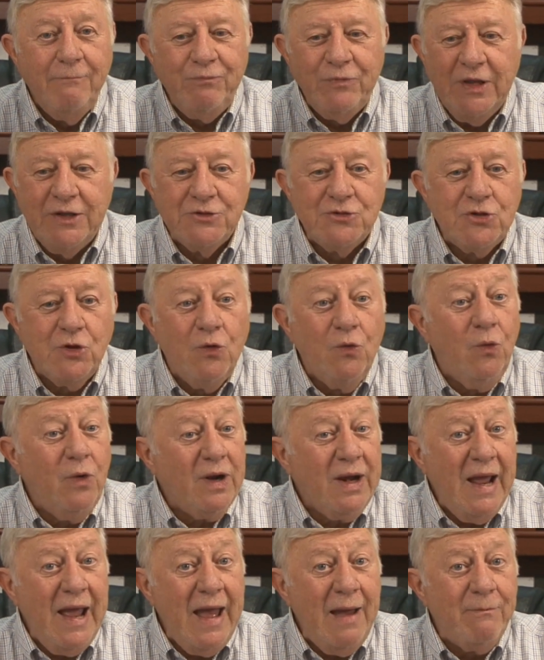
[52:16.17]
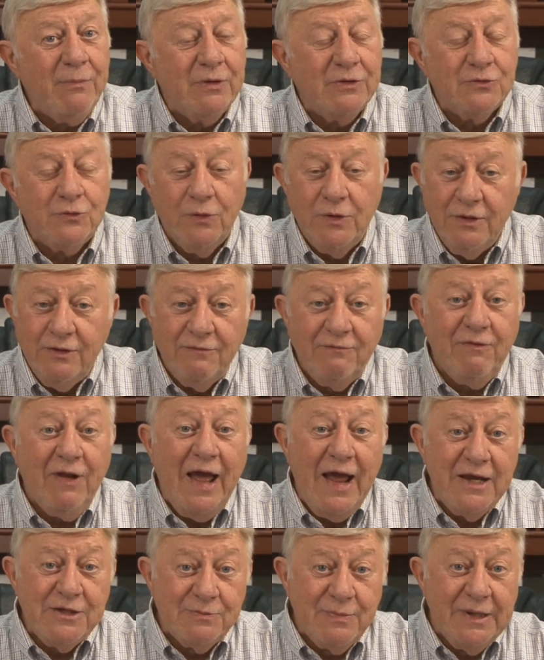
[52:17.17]
And so what happens? Well, the
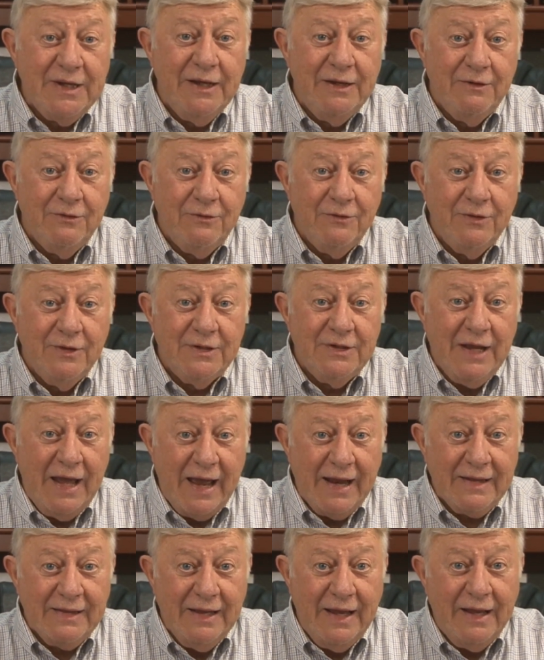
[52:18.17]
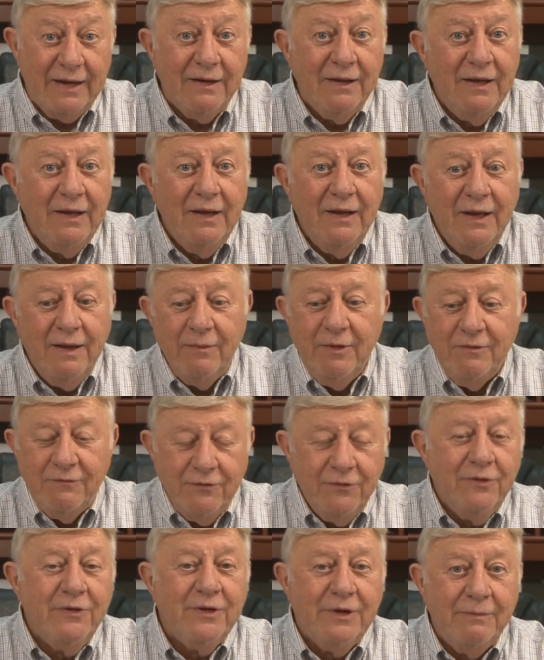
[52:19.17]
flies begin to attack that. I mean, if
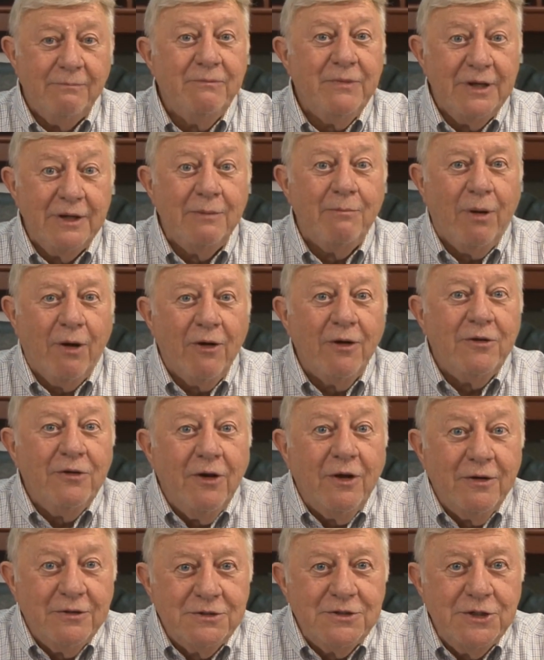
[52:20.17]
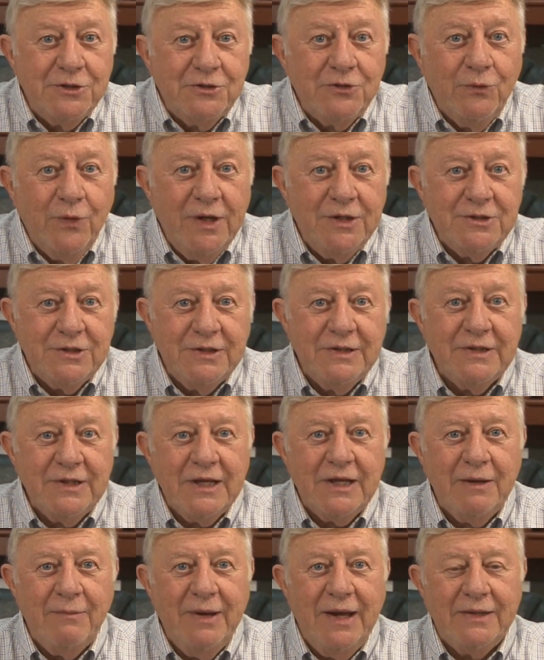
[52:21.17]
you're in a, in a barnyard situation,
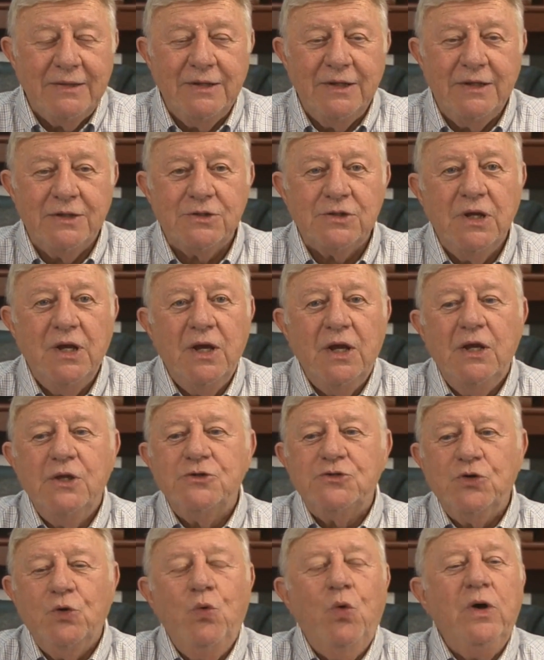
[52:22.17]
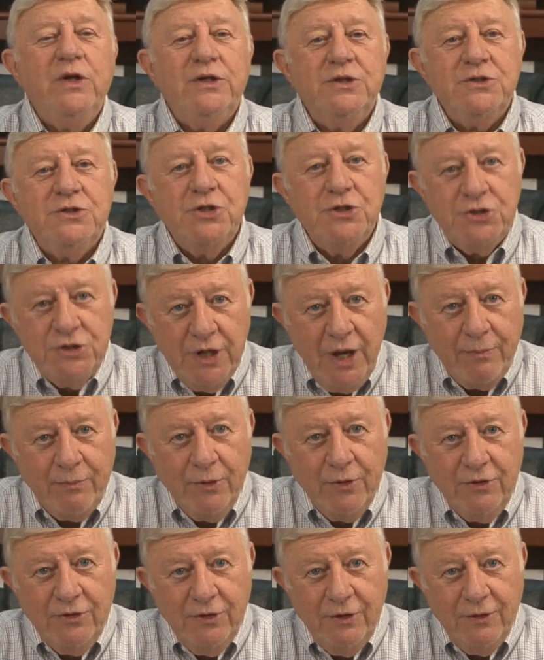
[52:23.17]
think about this. So what does the
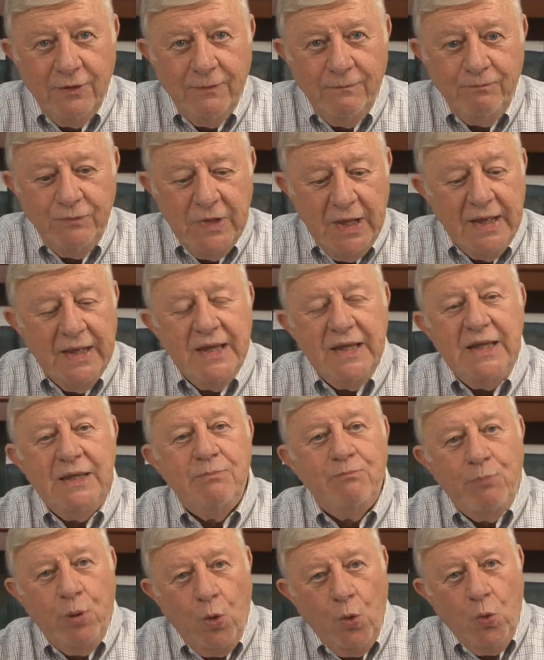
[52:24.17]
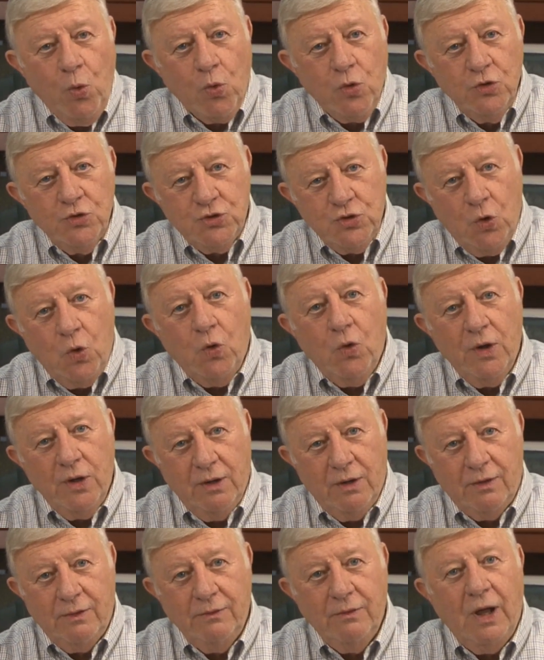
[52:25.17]
shepherd do? He pours
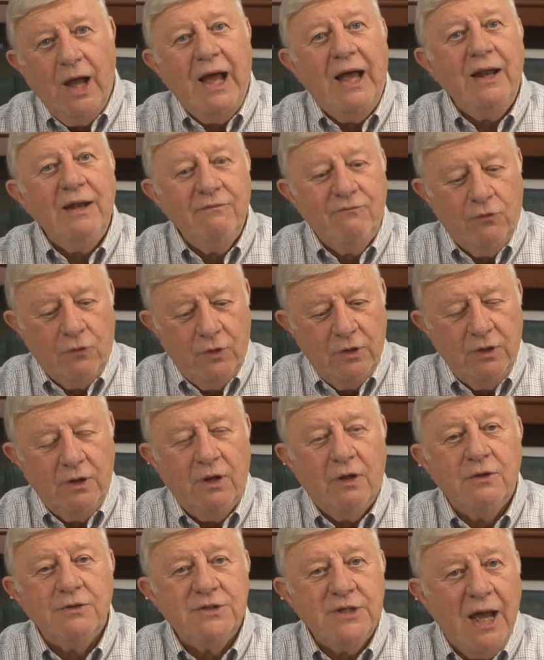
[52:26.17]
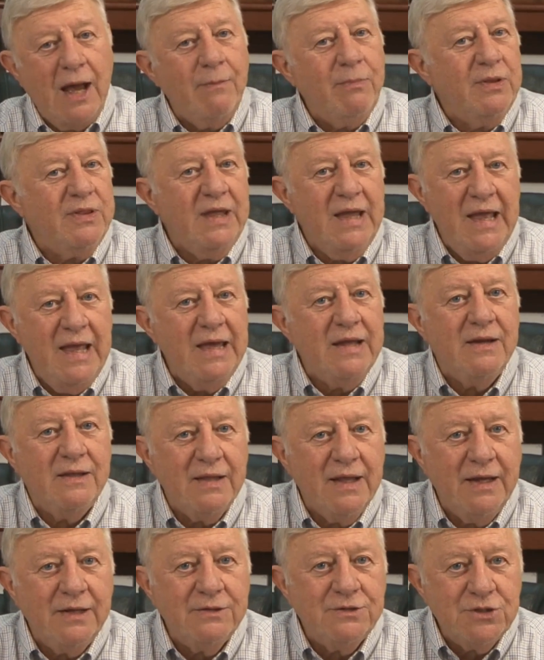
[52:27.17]
oil, olive oil, on top of the head of
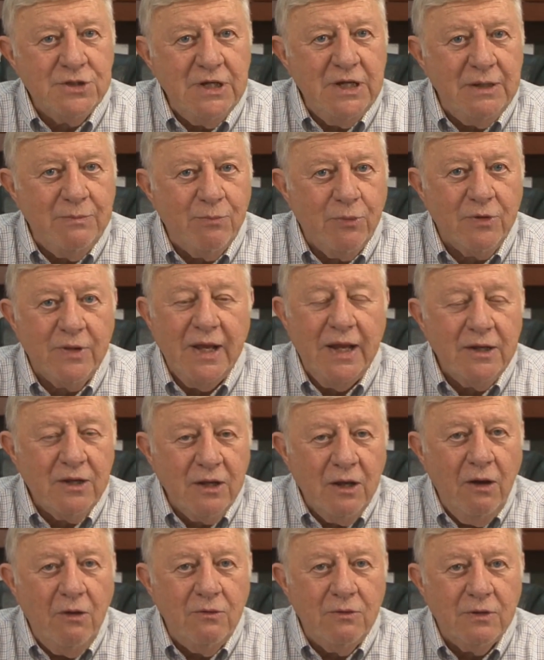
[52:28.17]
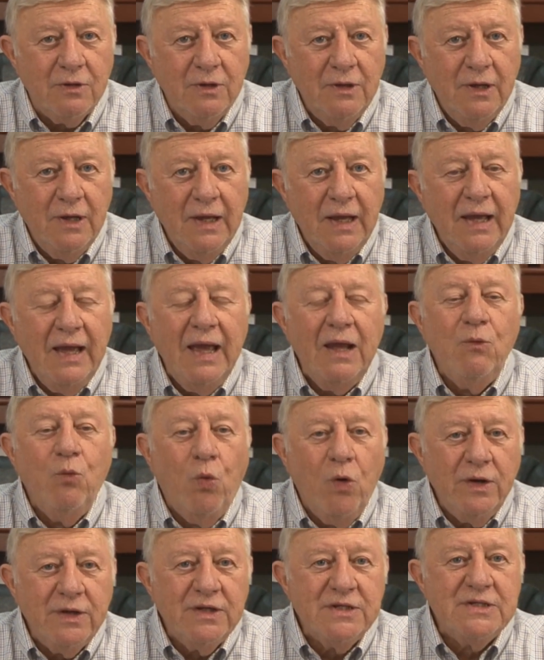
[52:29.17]
that sheep or that goat. And
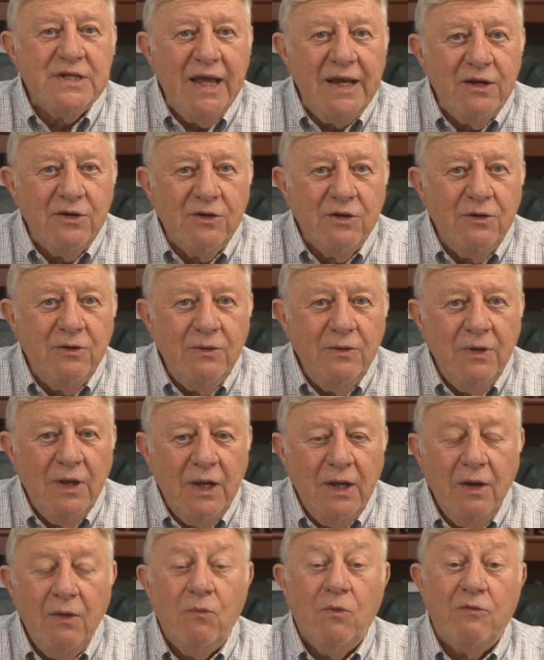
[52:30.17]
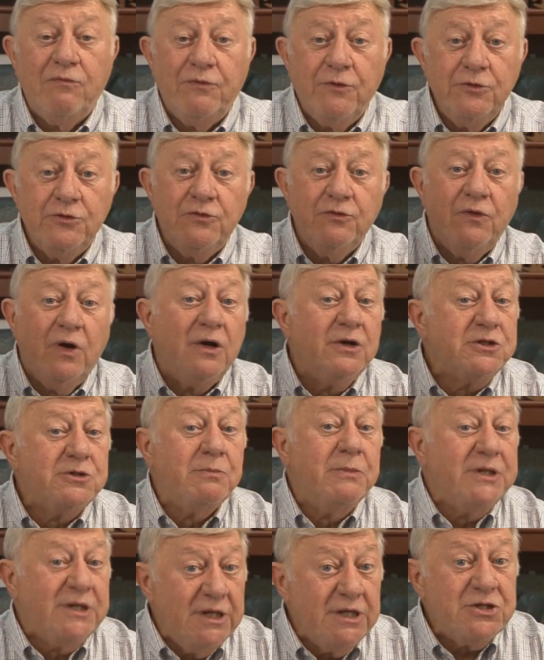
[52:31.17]
what does that do? Well, first of all, it's
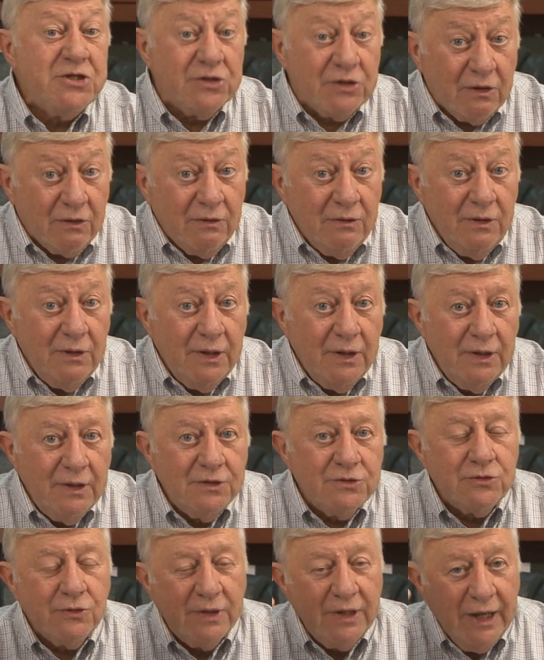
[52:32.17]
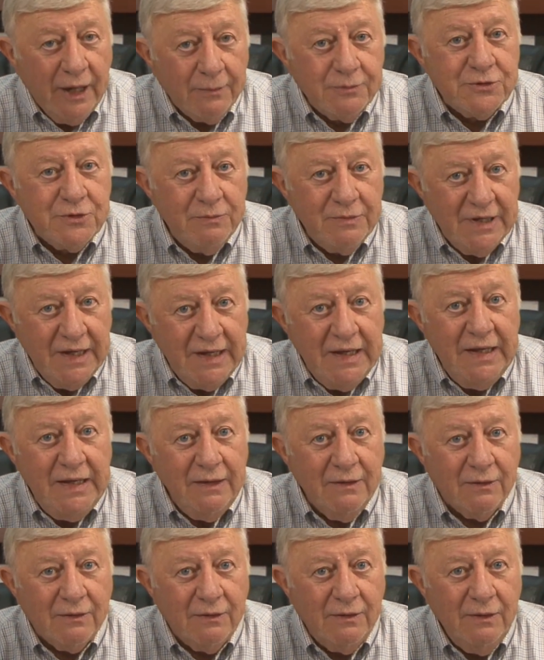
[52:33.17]
medicinal, so it helps them to
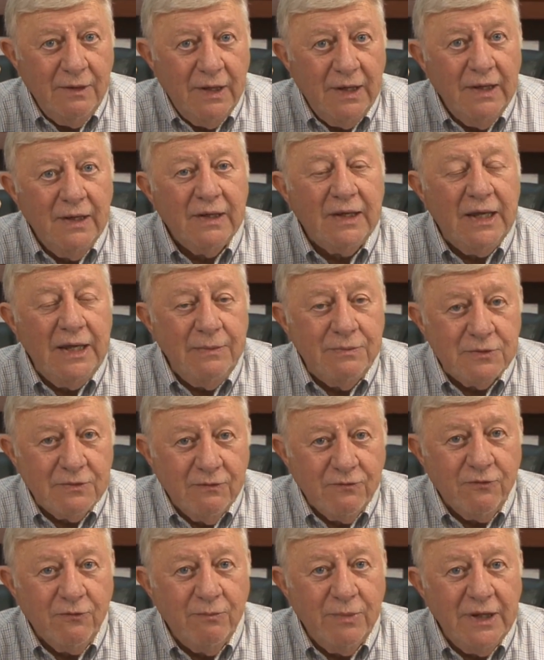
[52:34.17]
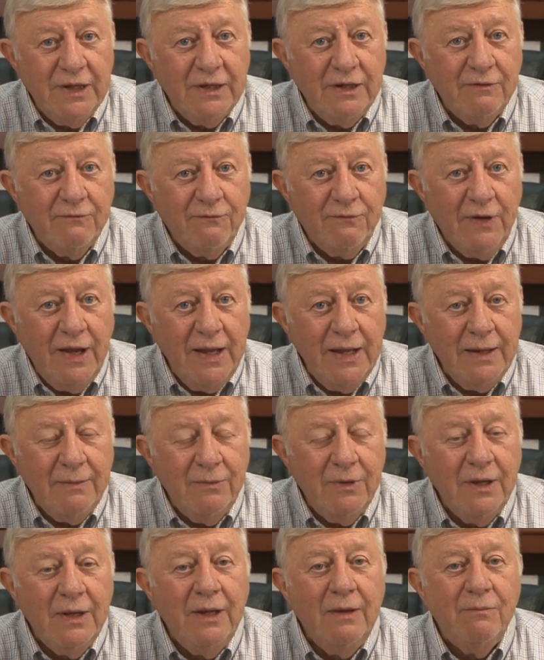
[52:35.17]
heal, keeps them from being
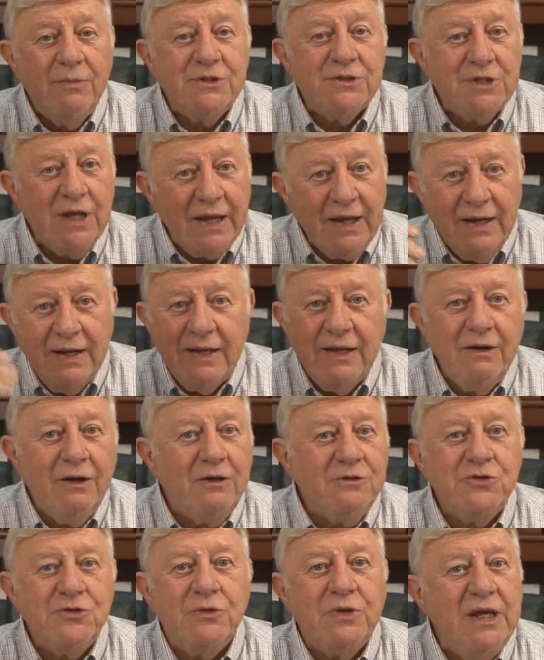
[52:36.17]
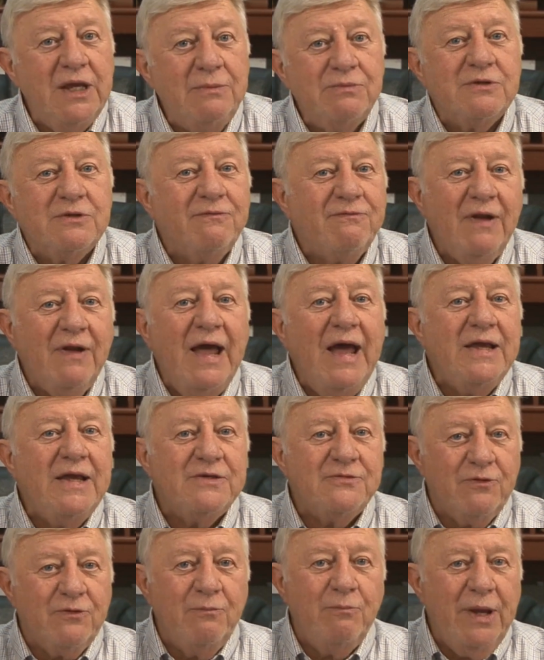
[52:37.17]
inflamed, but secondly, it also keeps the flies
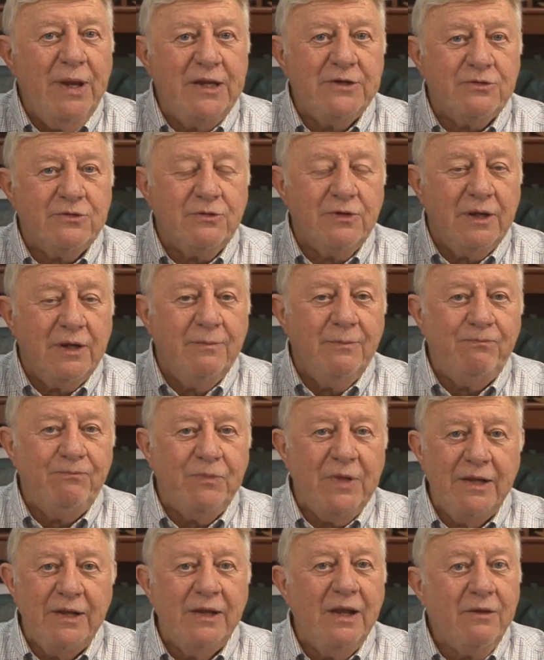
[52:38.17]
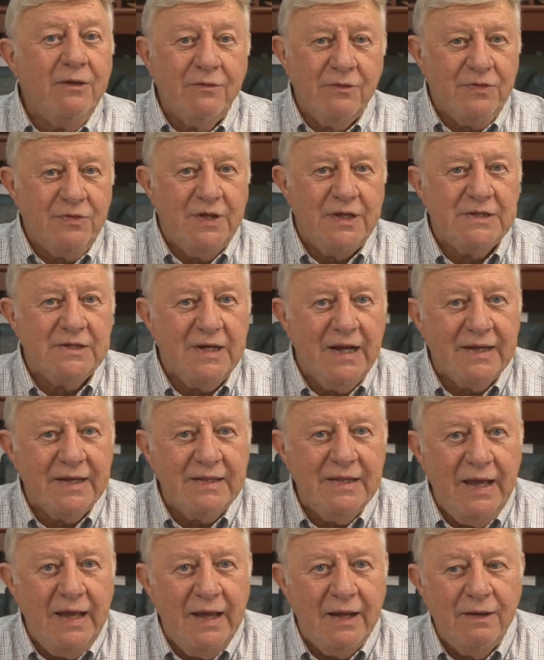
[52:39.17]
from pestering them and other things like
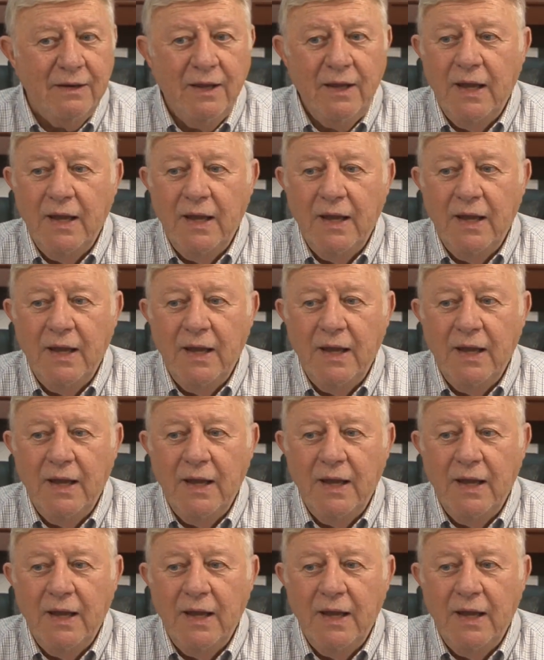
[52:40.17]
that.